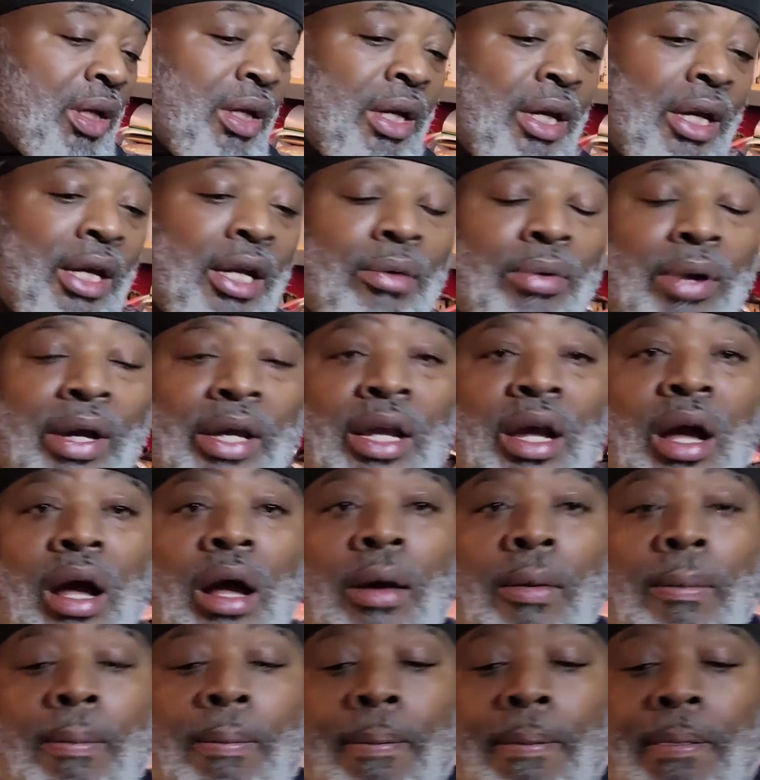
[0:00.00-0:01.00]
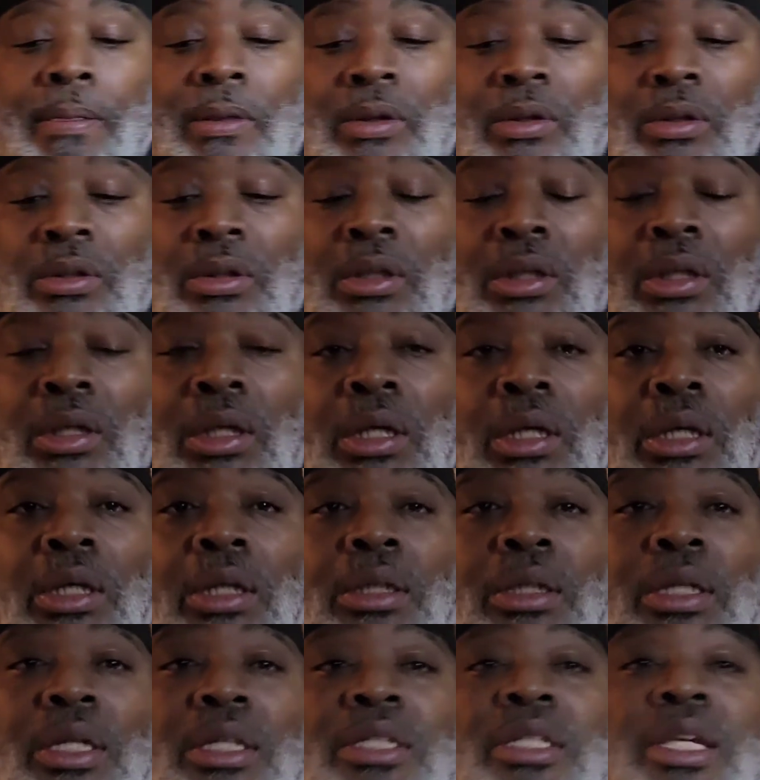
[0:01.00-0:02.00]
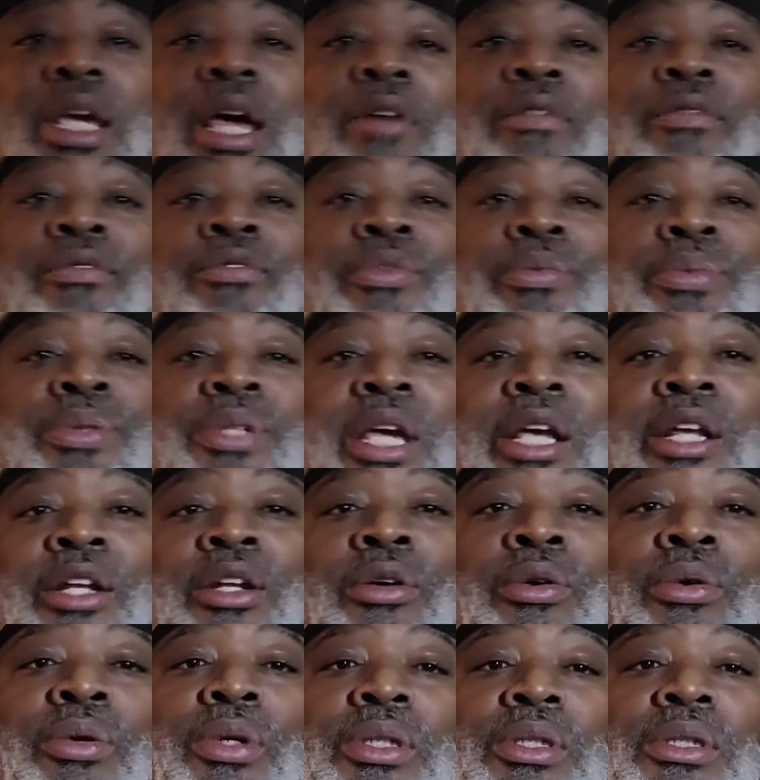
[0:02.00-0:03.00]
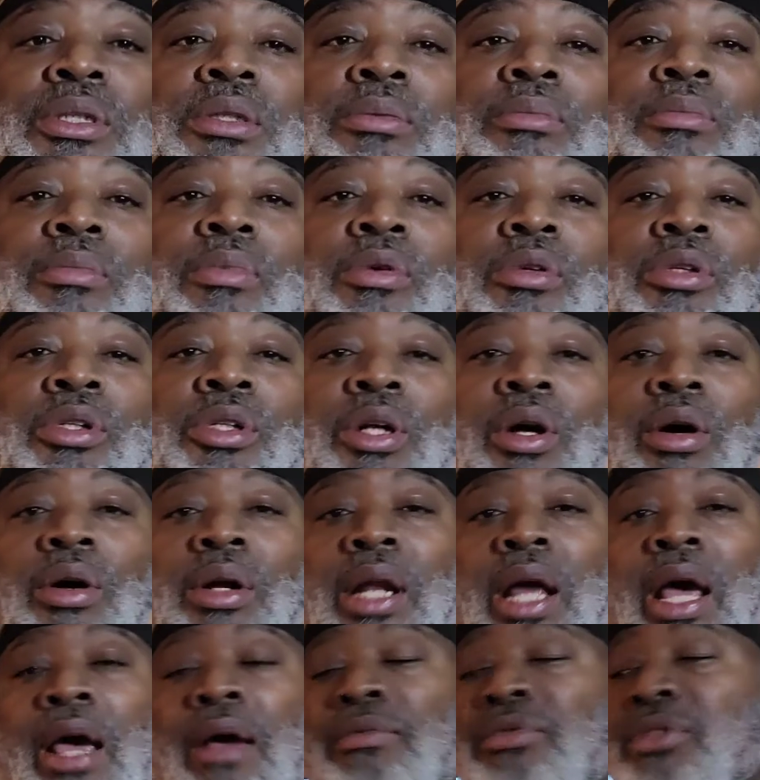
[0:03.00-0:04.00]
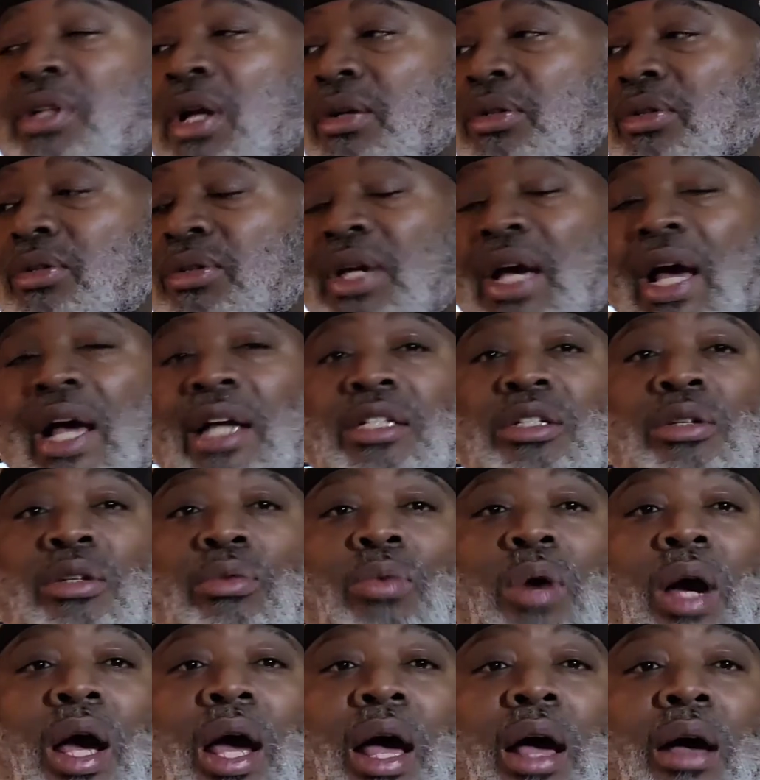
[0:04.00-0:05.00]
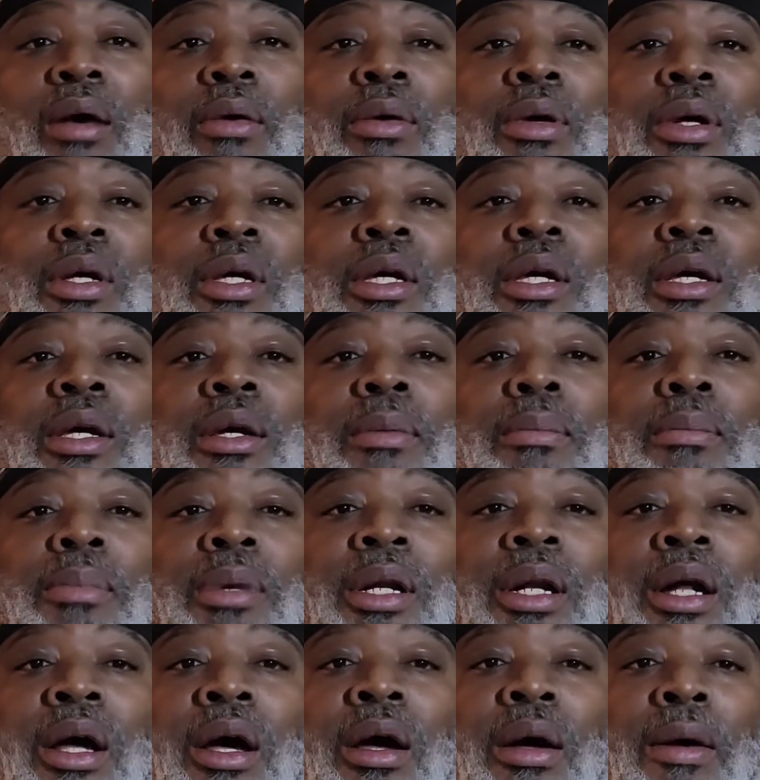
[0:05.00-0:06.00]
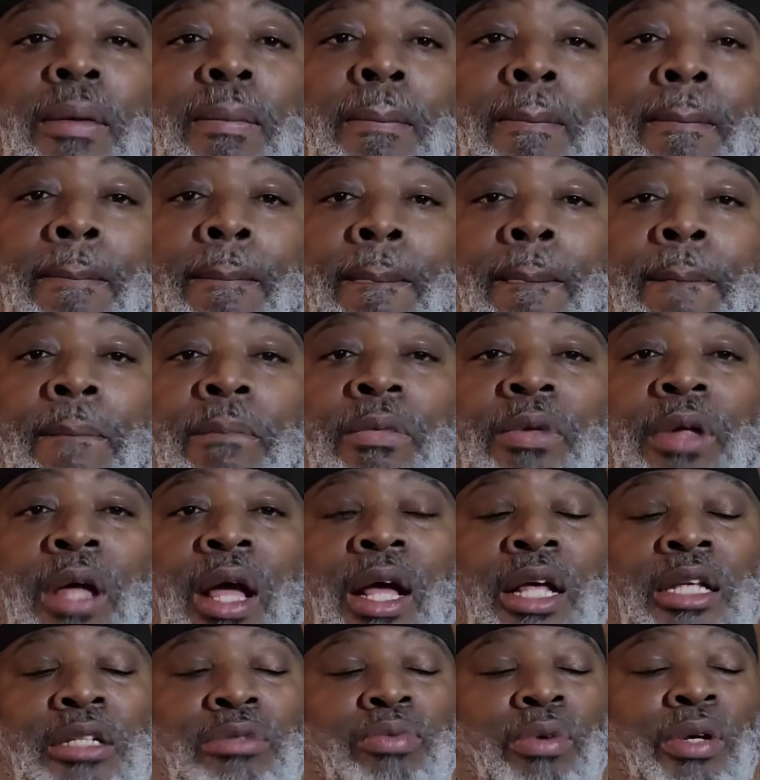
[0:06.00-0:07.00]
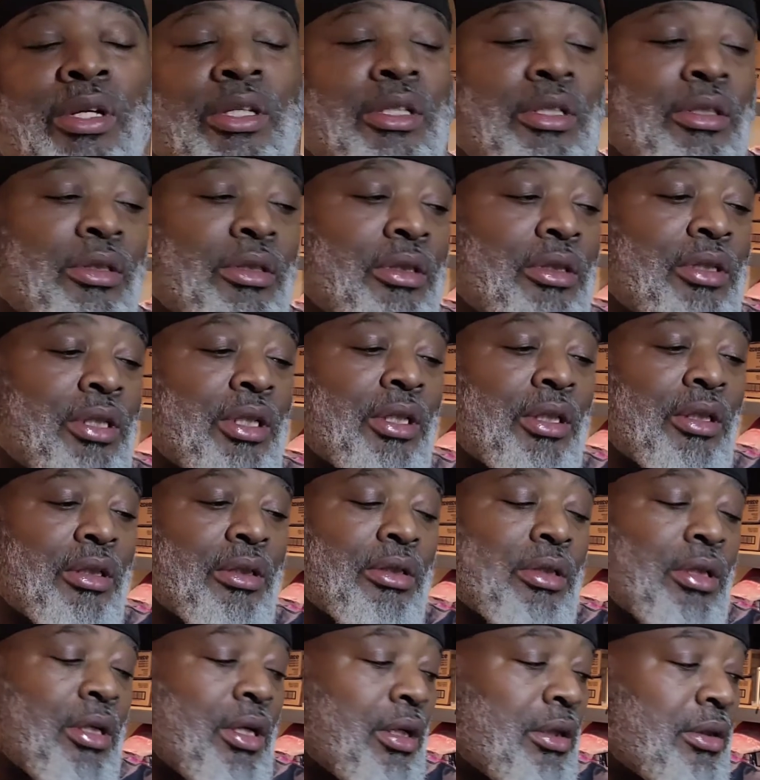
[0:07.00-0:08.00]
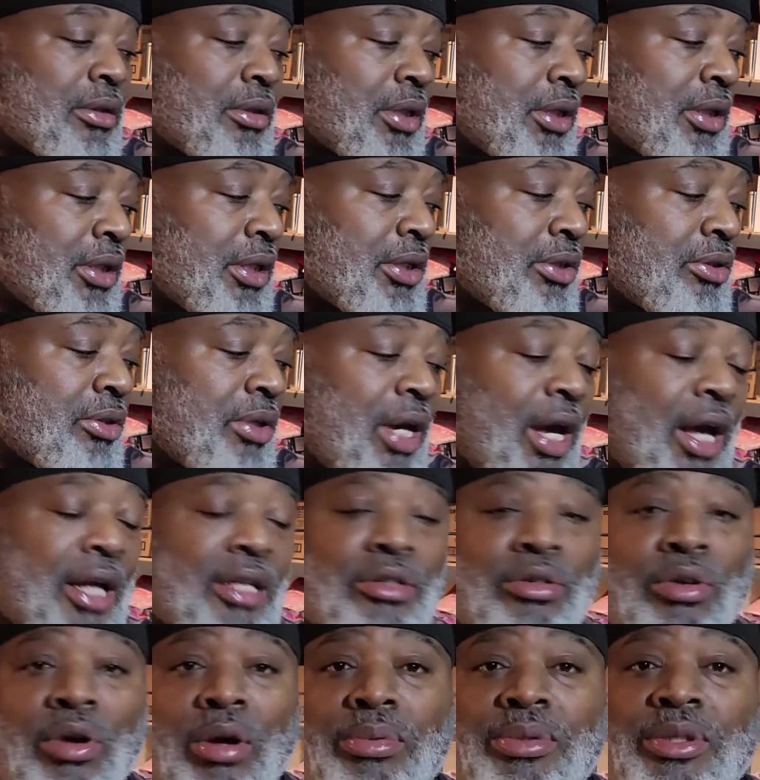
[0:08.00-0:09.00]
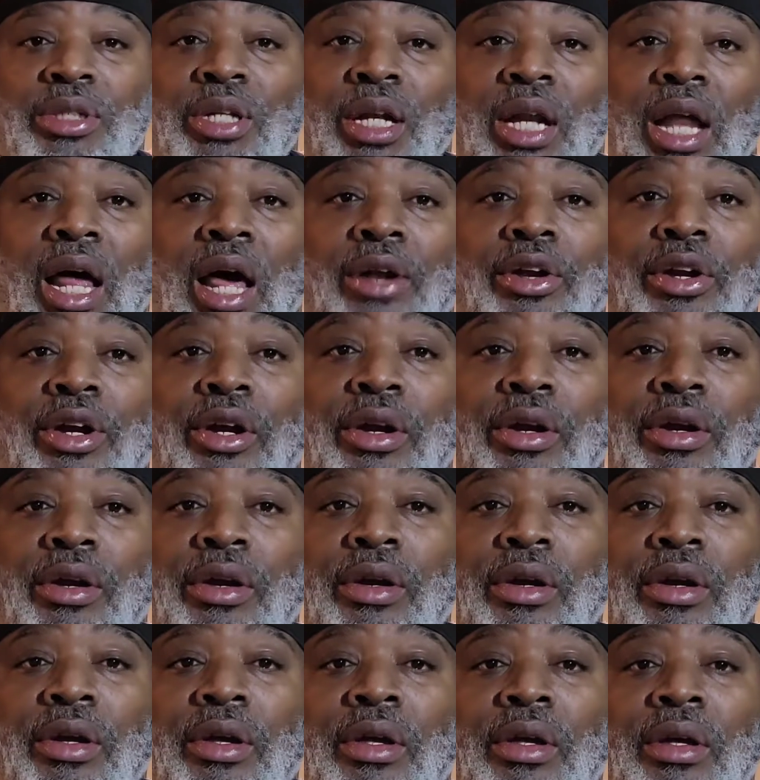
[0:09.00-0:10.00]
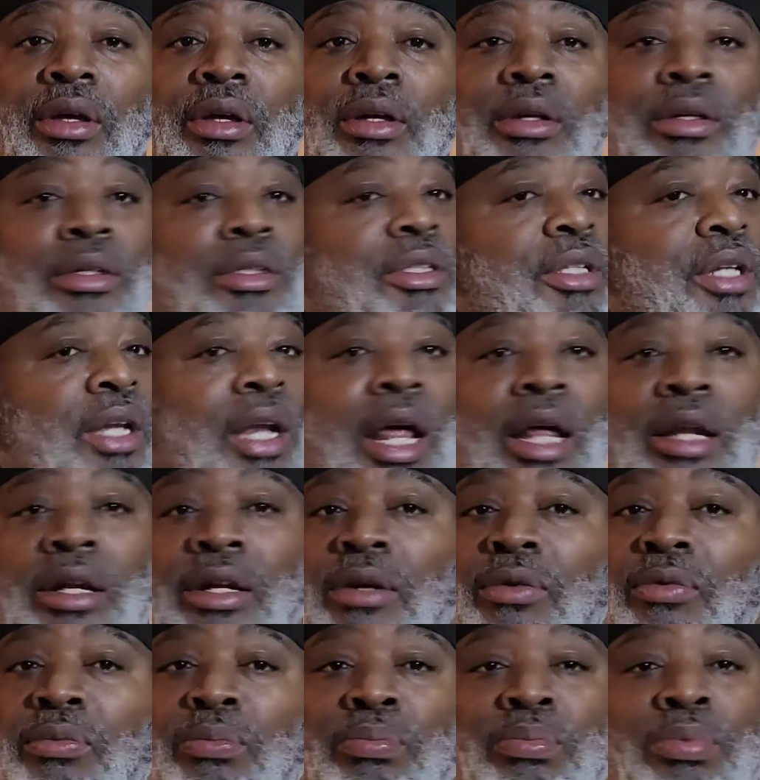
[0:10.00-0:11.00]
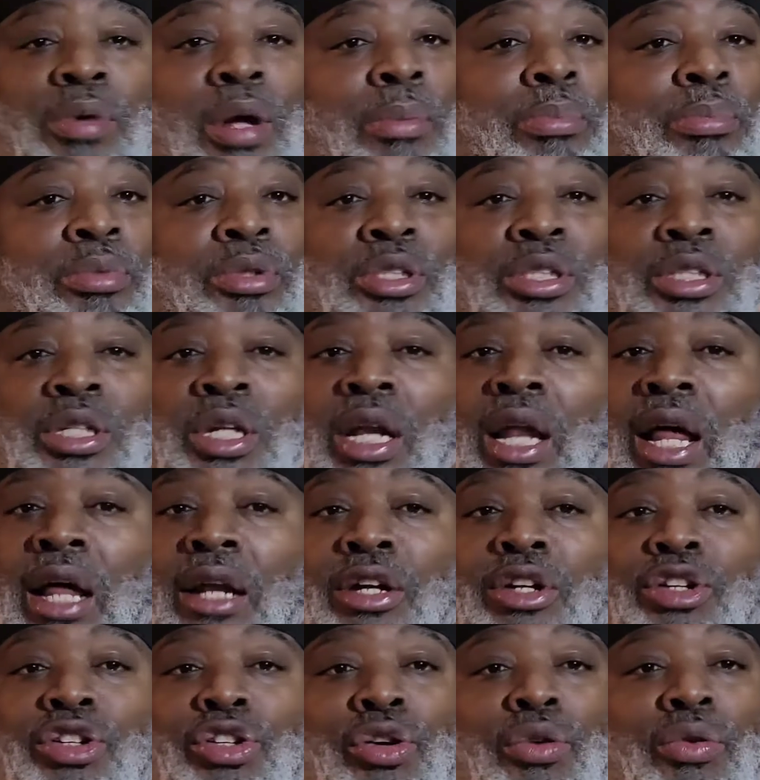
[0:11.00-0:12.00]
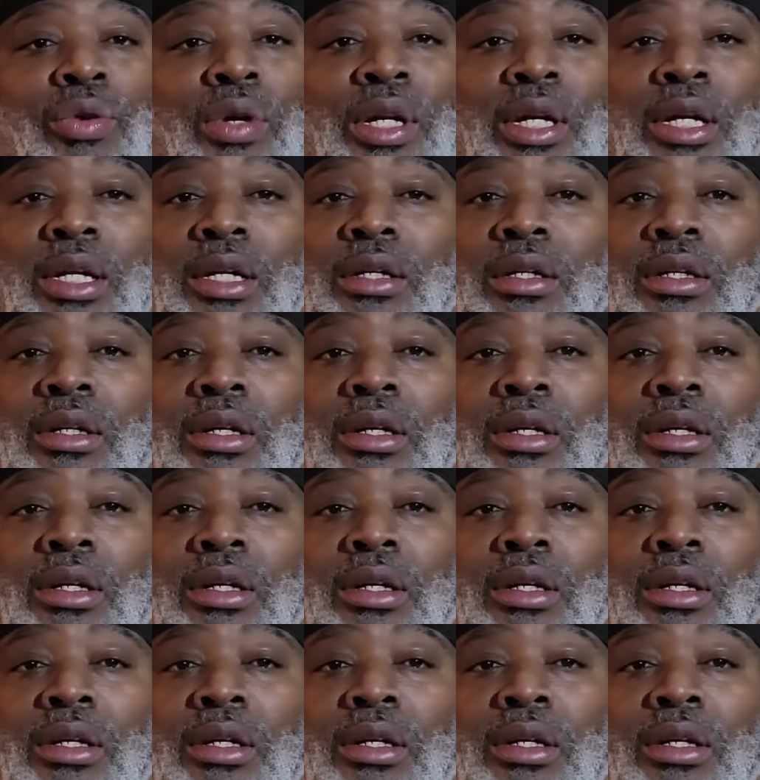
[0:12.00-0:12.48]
Anyway, y'all, this is Kevin from St. Louis. You know, and I haven't talked to you guys in a while, but I just wanted to let you guys know I'm still out here. I'm still out here doing it.